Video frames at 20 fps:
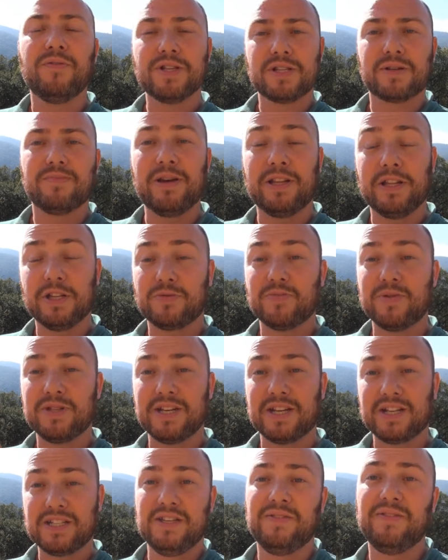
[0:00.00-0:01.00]
risk management
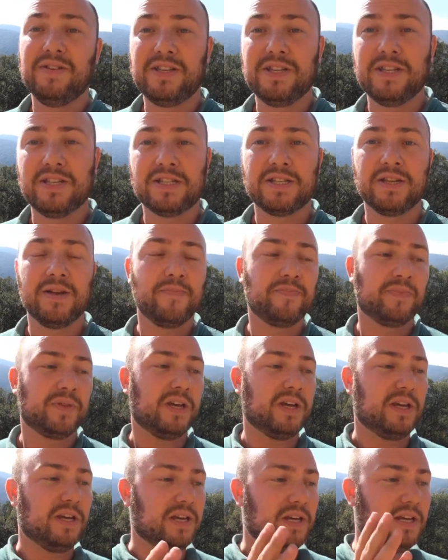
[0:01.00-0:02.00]
activities
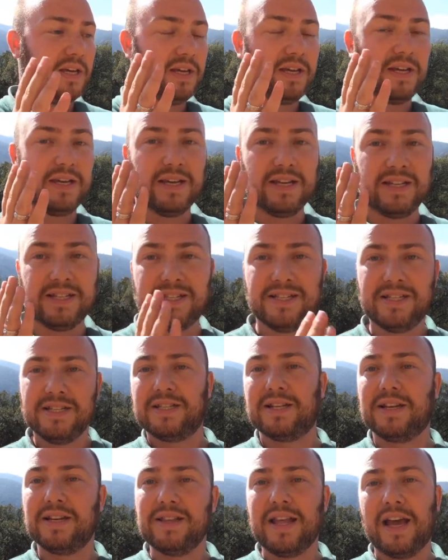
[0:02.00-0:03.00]
is
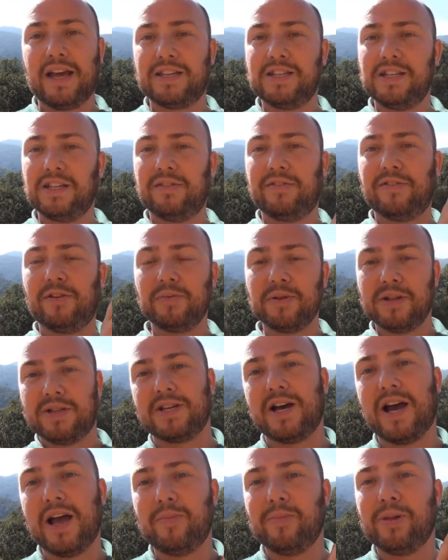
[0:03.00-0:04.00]
disconnected from the
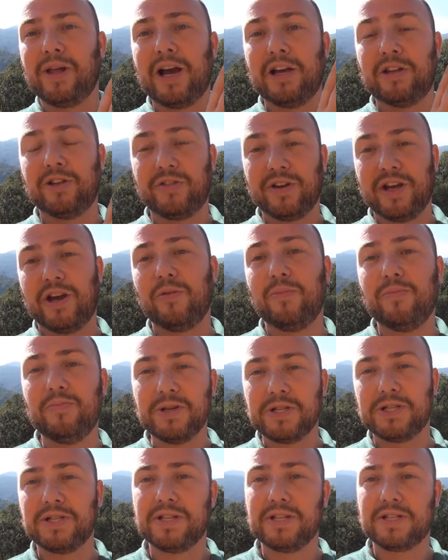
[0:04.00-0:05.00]
timeline of how
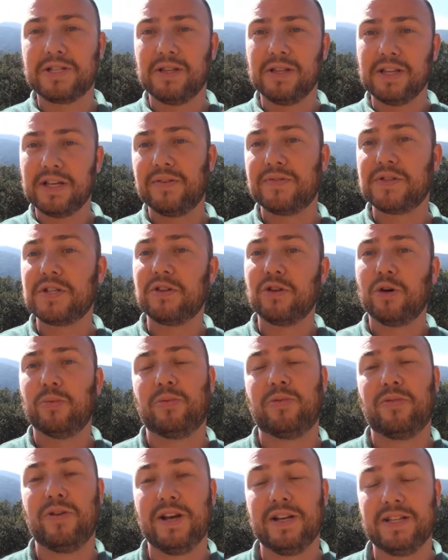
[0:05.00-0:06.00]
business lives and
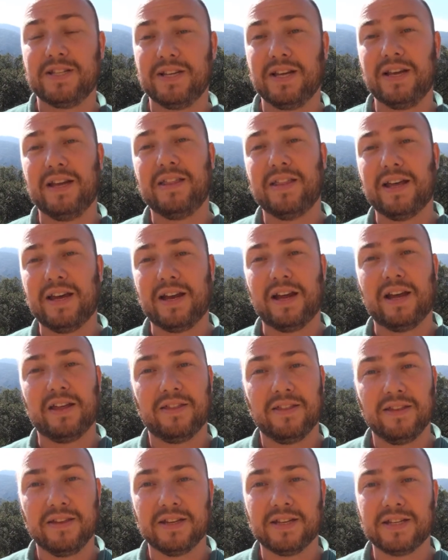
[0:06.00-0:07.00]
operates, and that I
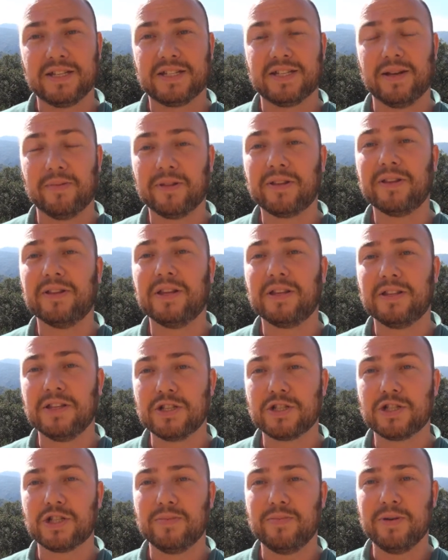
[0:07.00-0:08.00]
think is something that
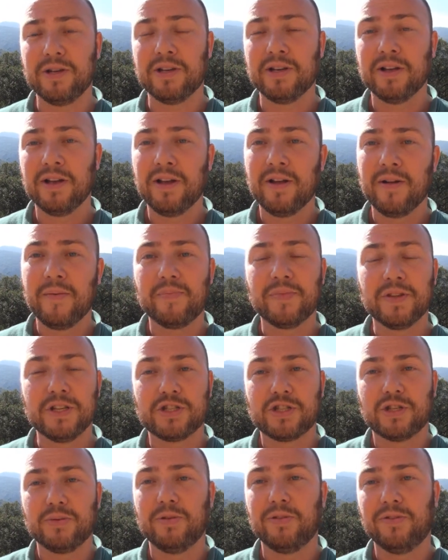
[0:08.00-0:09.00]
needs to
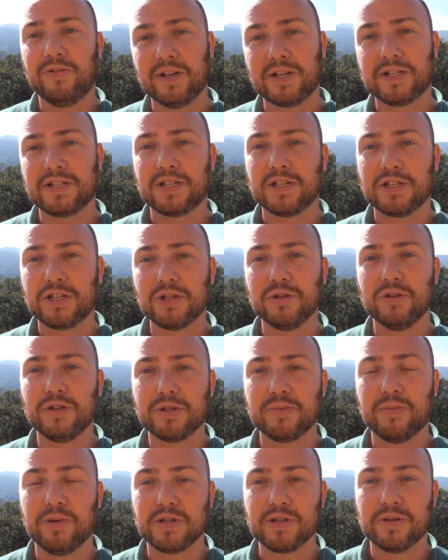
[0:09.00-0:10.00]
be fixed as soon
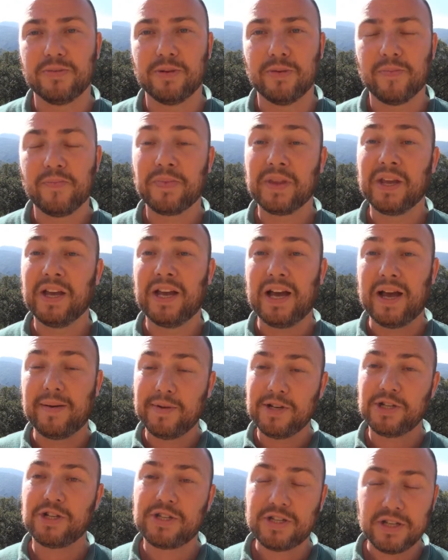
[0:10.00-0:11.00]
as possible. I'm
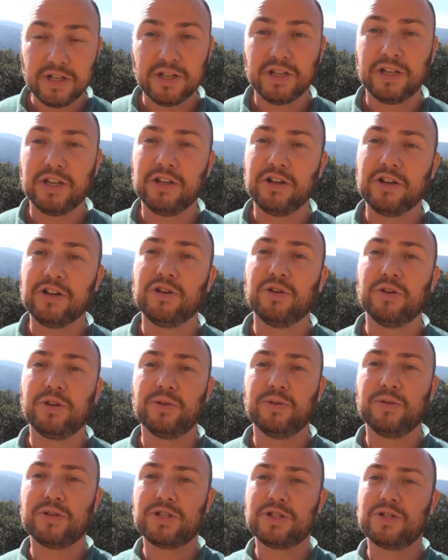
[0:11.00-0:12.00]
interested in hearing your
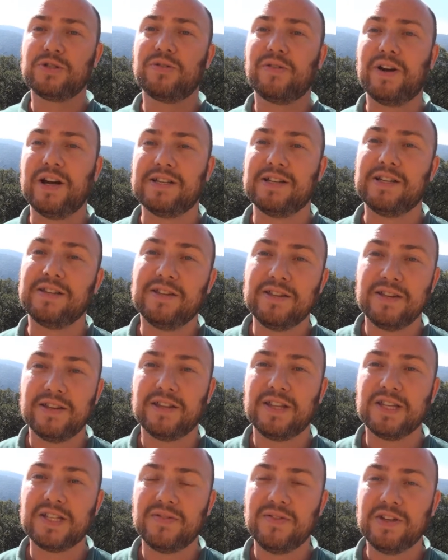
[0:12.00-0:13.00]
thoughts. Do write
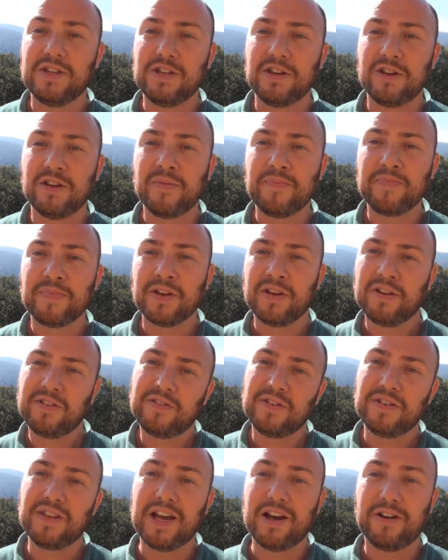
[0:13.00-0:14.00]
underneath this video.
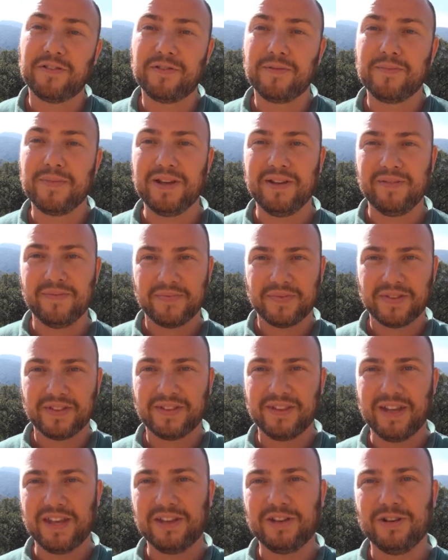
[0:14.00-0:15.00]
For now, for me,
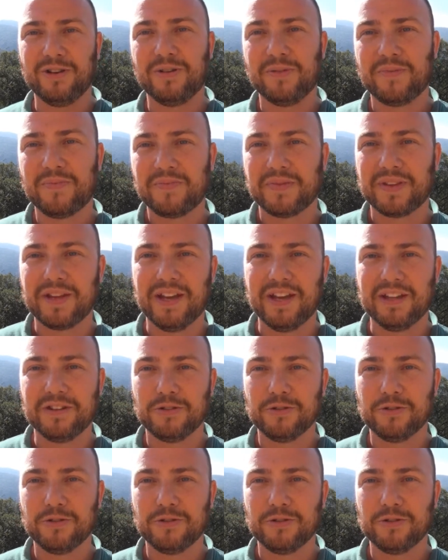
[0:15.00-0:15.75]
thank you and